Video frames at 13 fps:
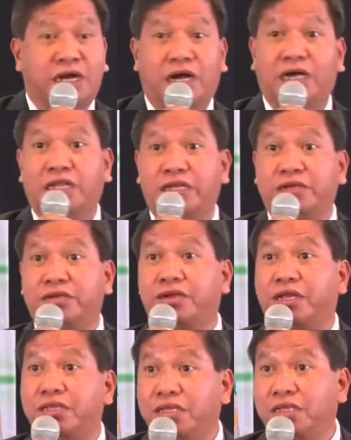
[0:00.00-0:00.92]
uh, cleared
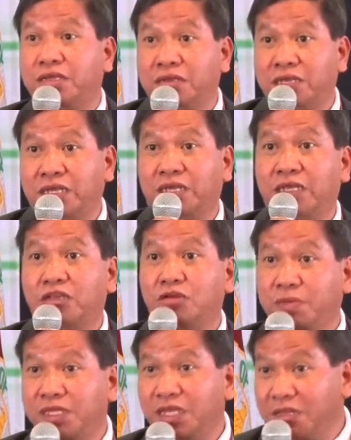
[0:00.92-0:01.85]
already. In
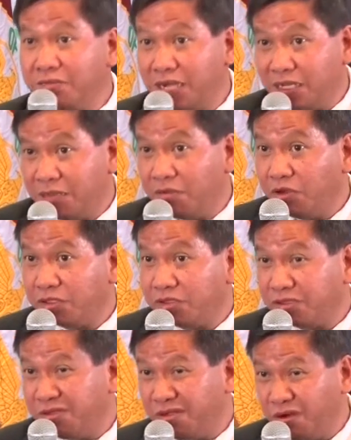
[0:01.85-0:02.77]
UP Diliman, I'm
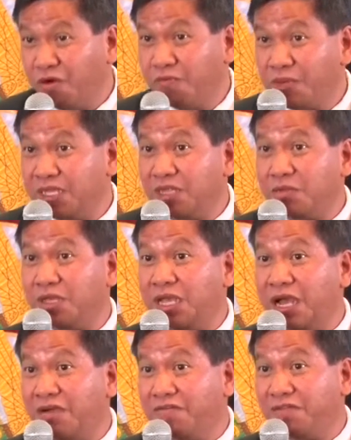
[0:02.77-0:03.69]
also hoping that we
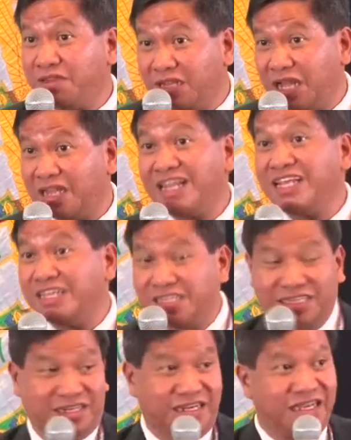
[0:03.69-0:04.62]
have at
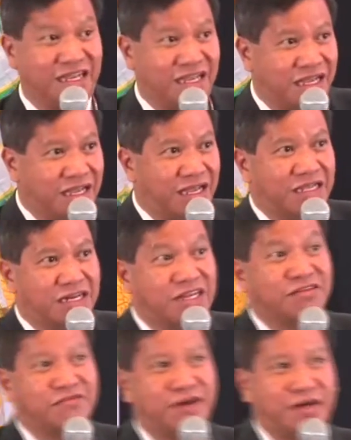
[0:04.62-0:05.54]
least three,
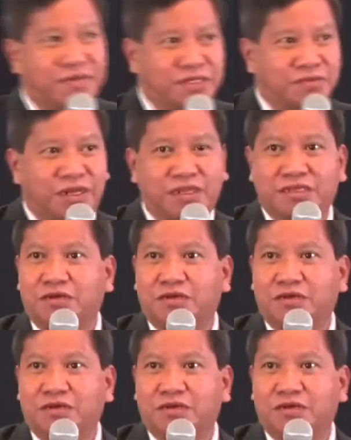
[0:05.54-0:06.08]
three to five as well.